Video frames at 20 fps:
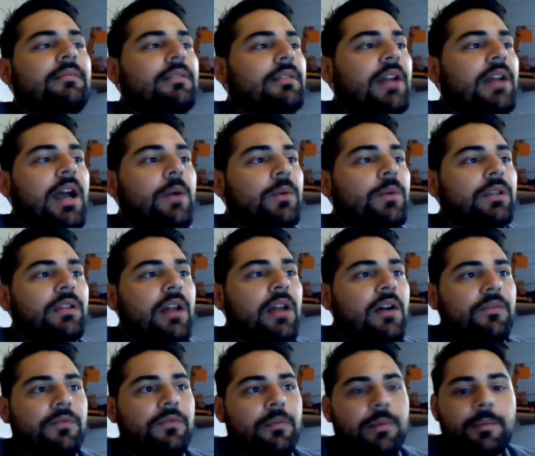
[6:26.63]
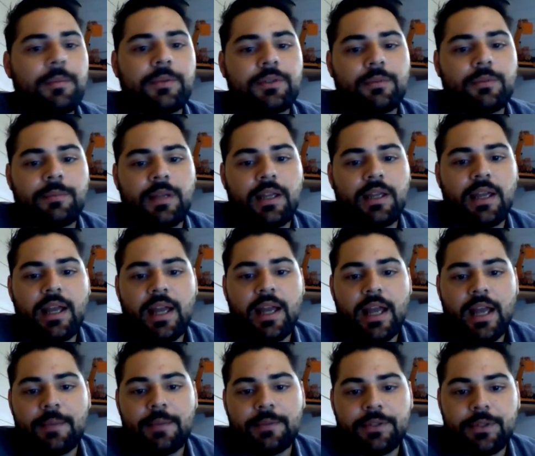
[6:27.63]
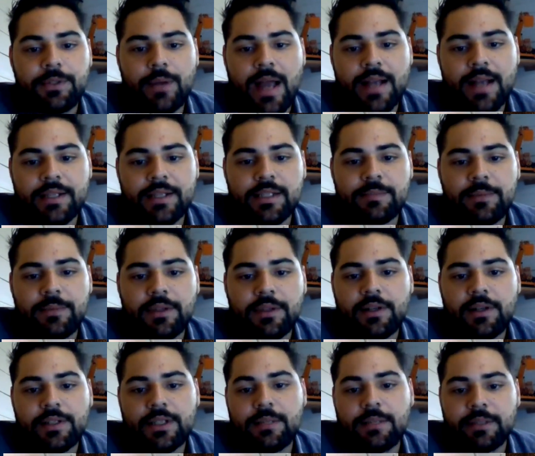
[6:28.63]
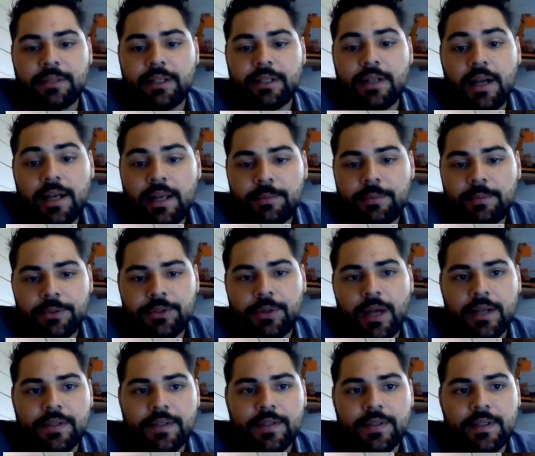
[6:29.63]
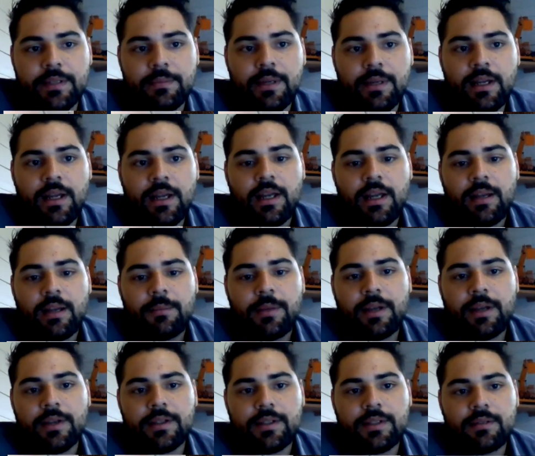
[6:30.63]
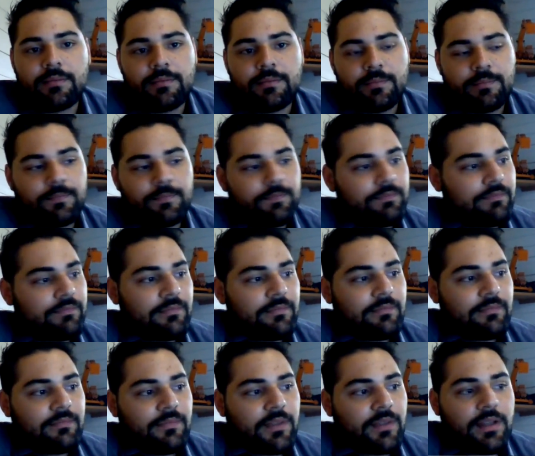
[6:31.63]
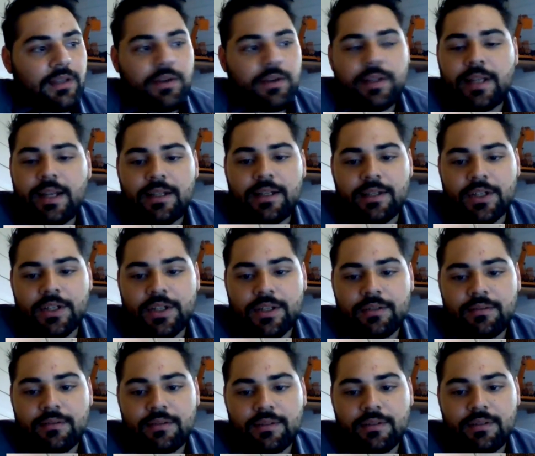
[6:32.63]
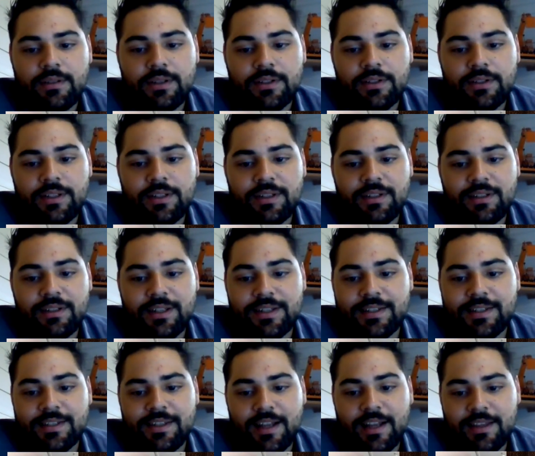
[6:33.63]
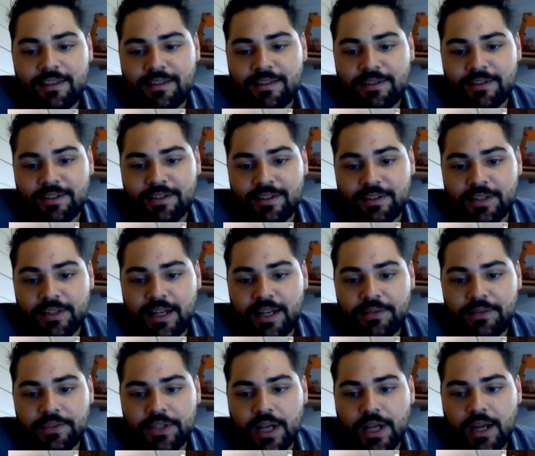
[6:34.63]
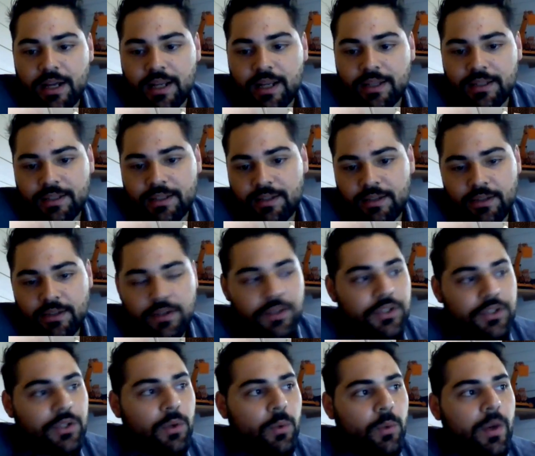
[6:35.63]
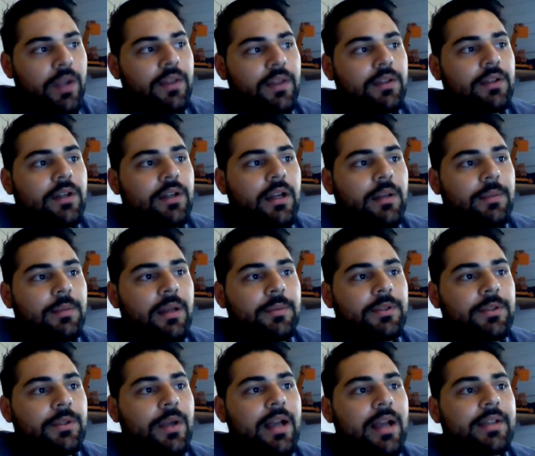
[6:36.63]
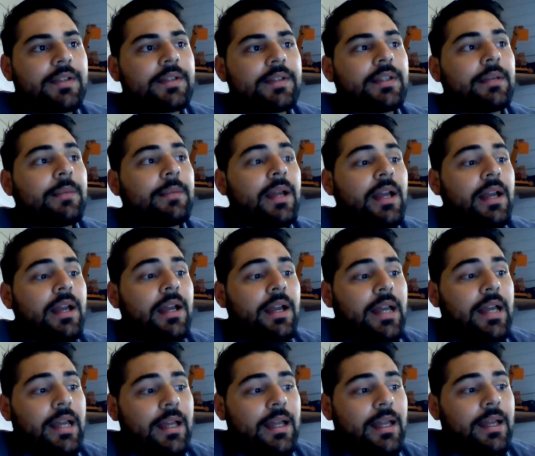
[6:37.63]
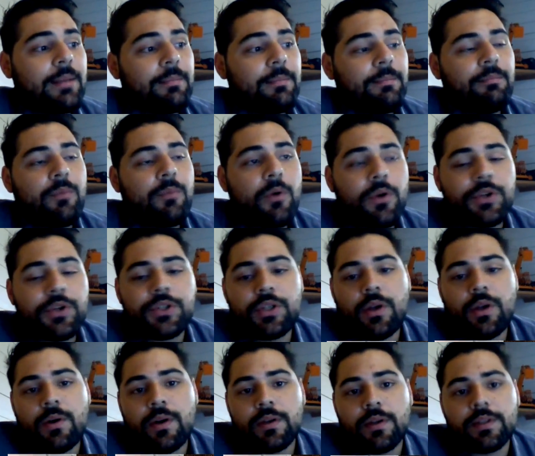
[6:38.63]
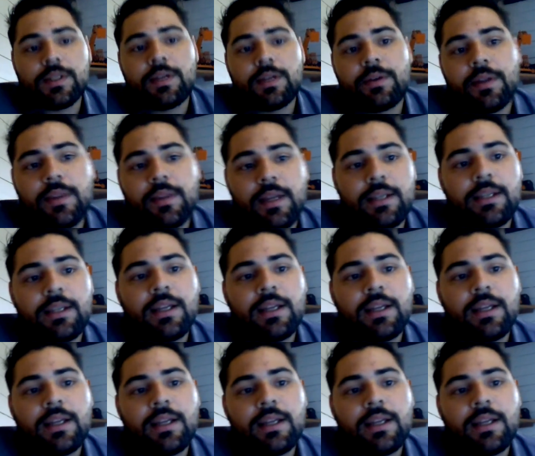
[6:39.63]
I would love for people to be able to access, but they're simply not able to access them because they're in English. It's not their native tongue, and there's no way that they're going to be able to access them. More so considering that,